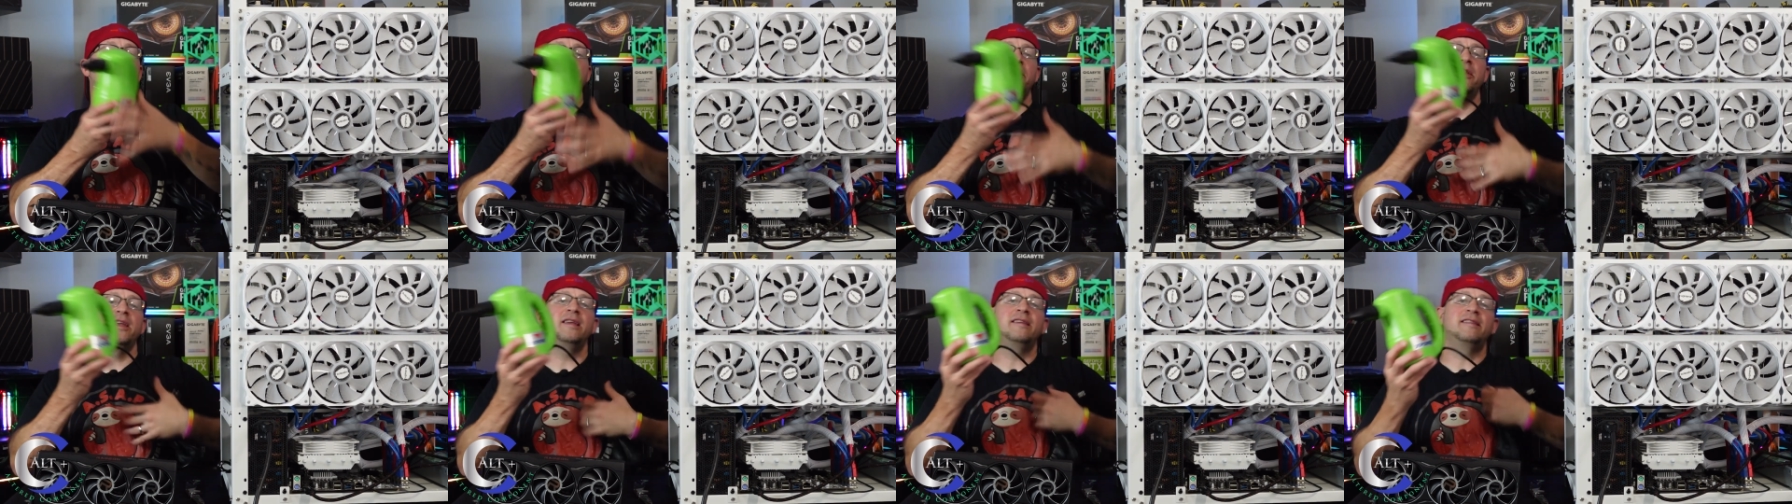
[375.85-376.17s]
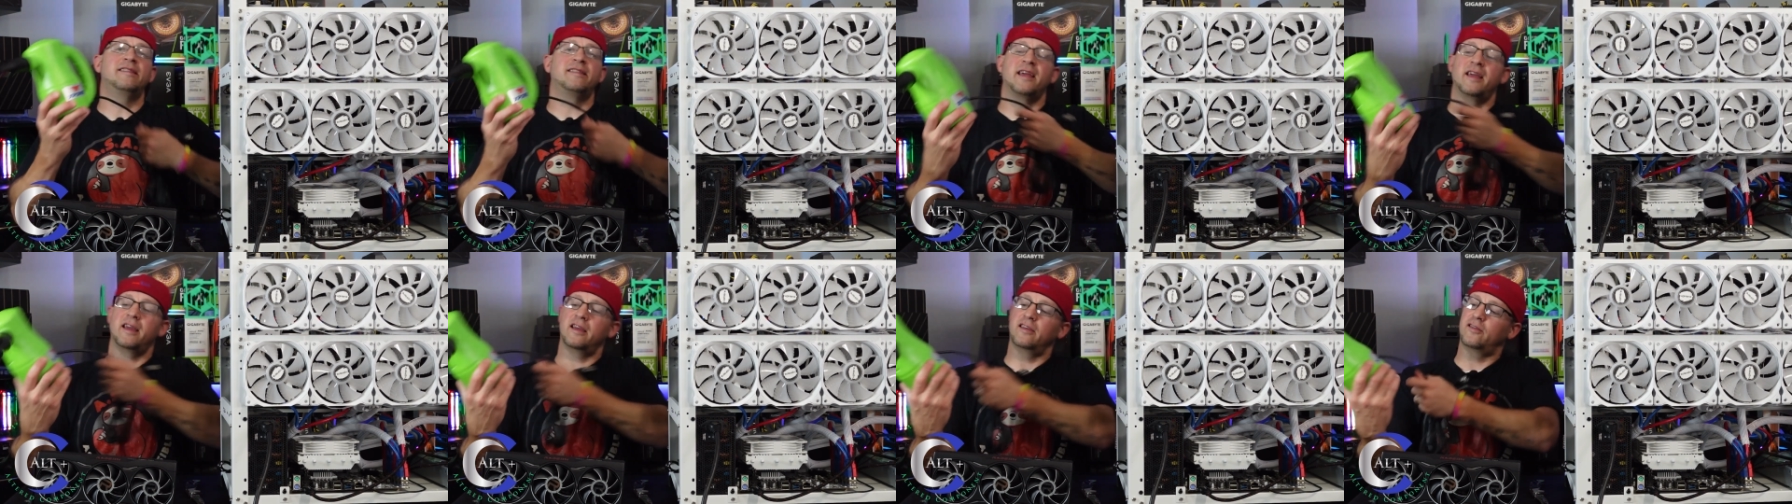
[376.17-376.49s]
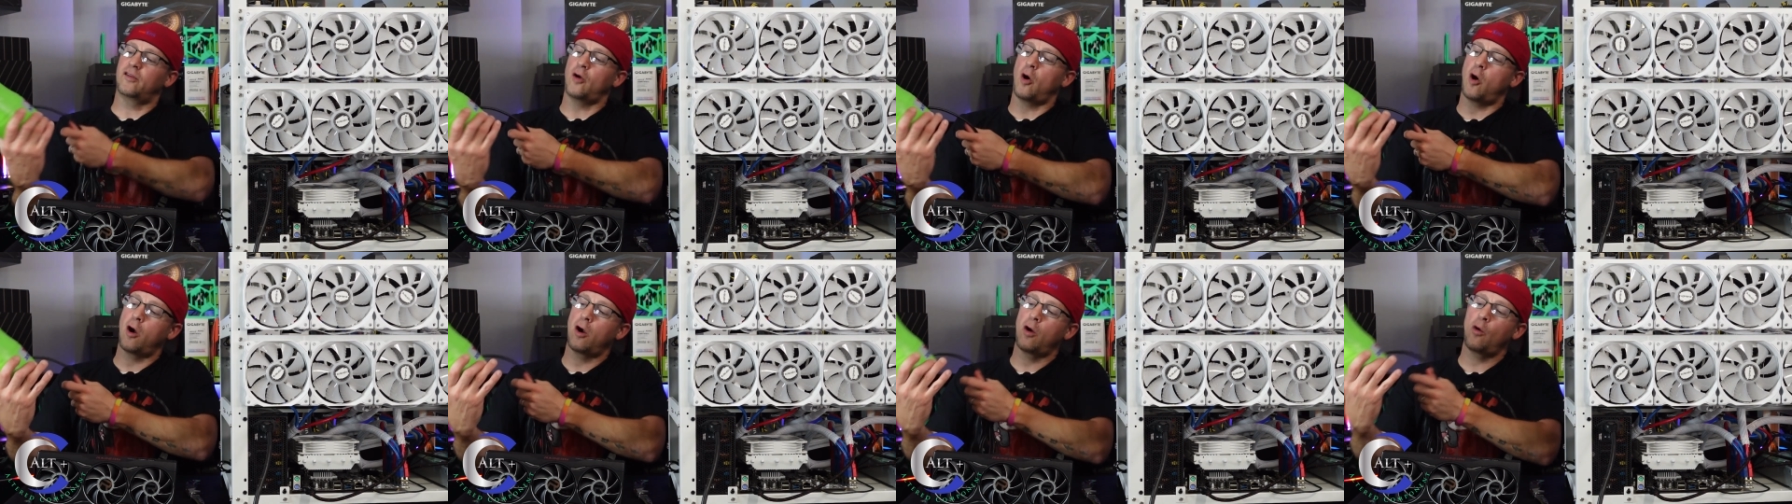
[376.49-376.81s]
These
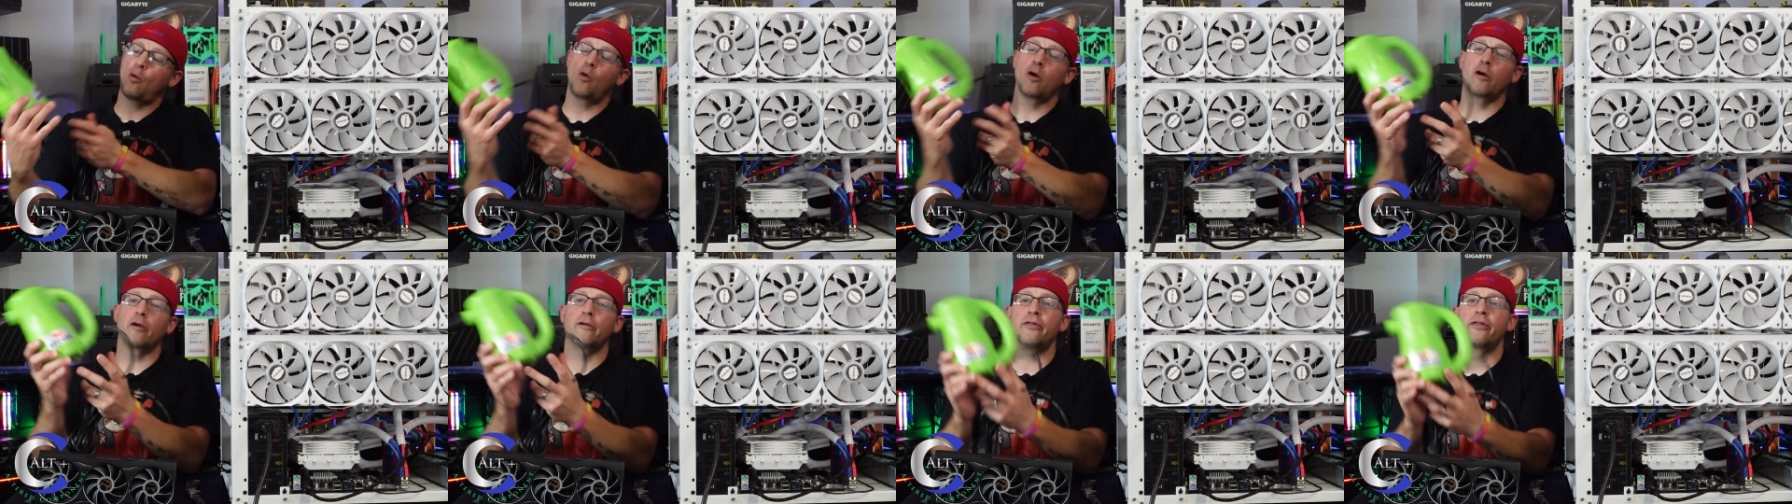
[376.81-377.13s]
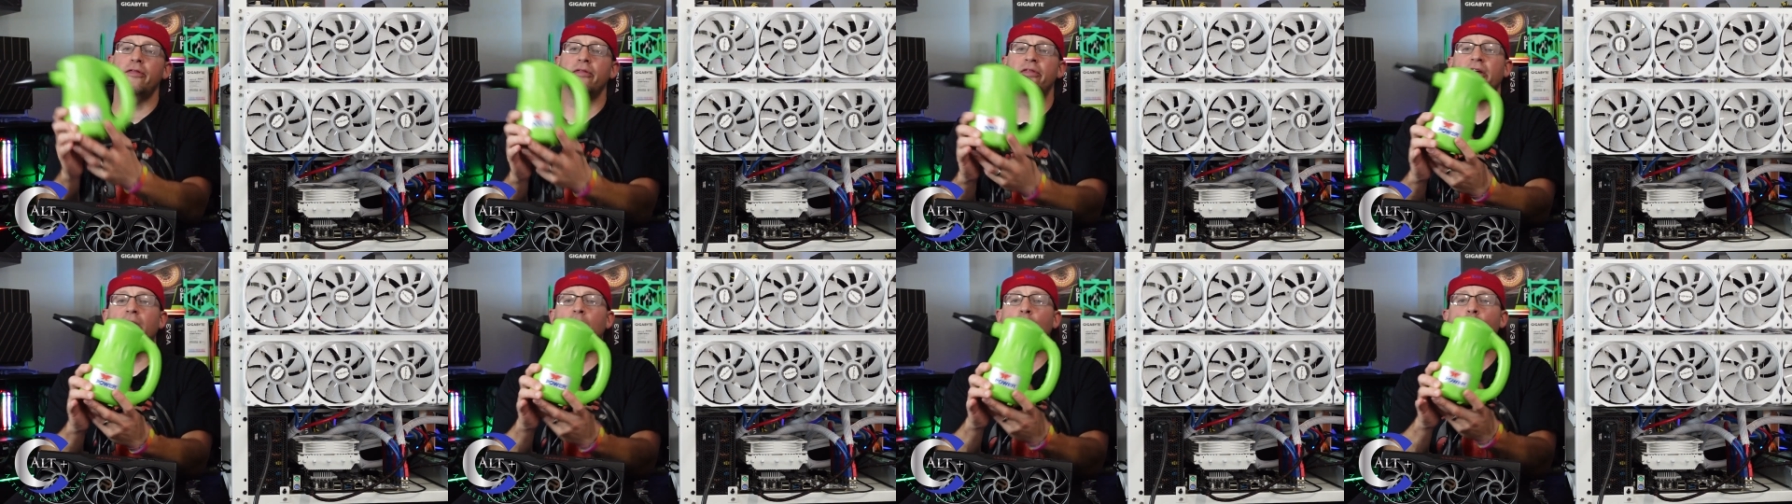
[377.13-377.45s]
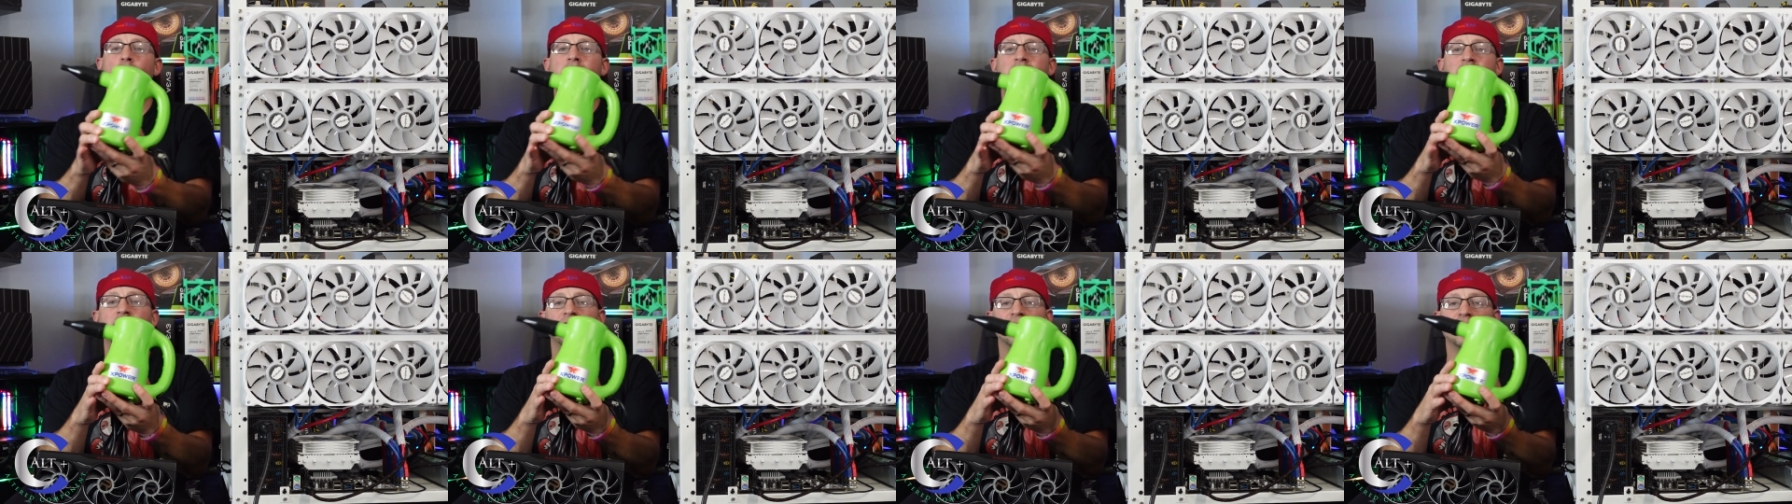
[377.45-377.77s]
things are worth their
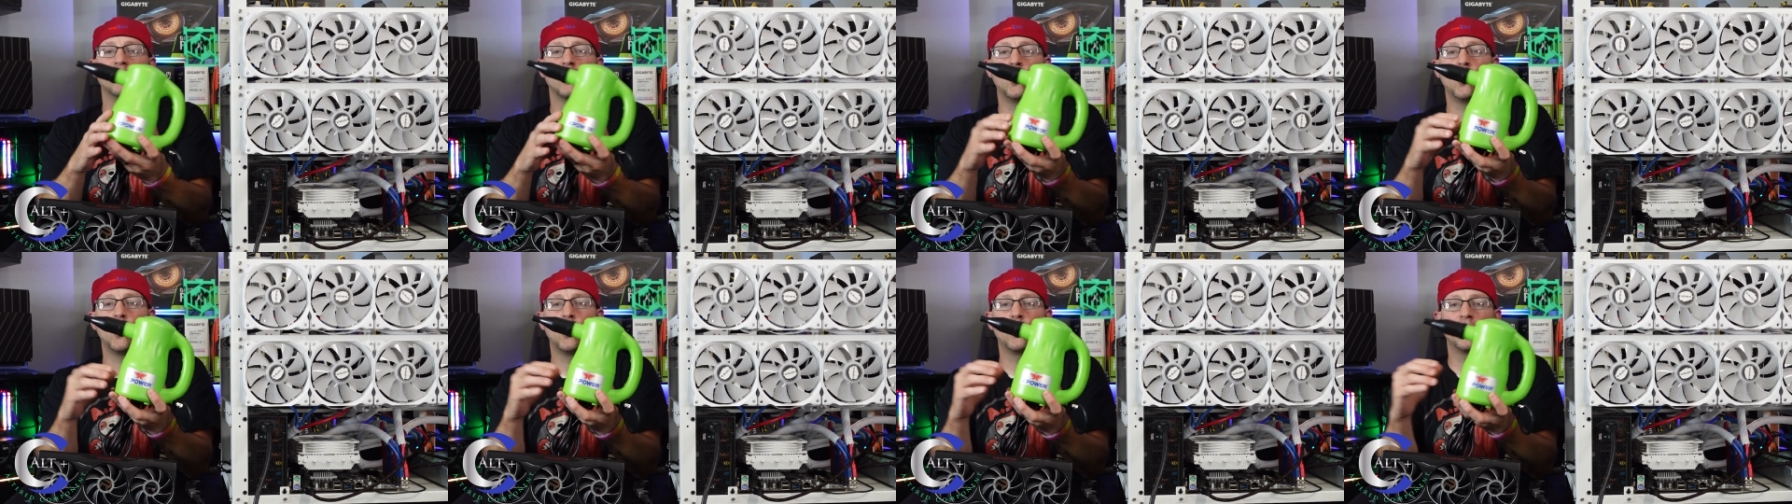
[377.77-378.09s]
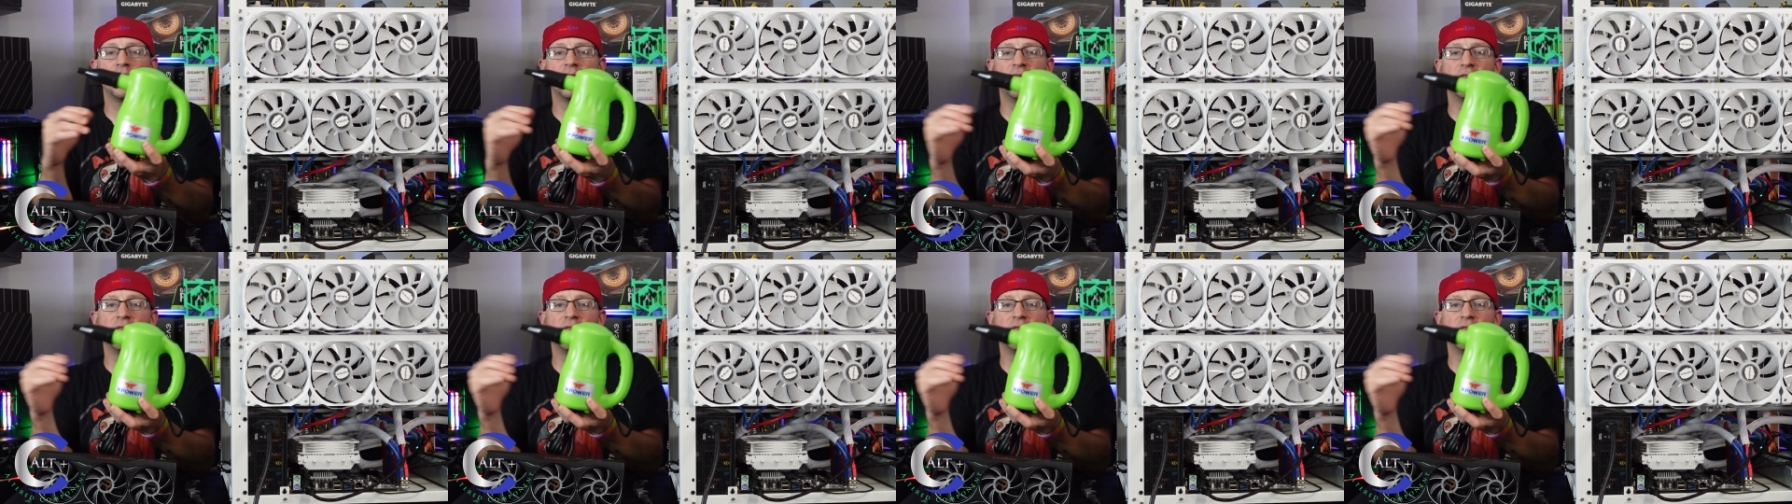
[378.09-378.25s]
weight in gold.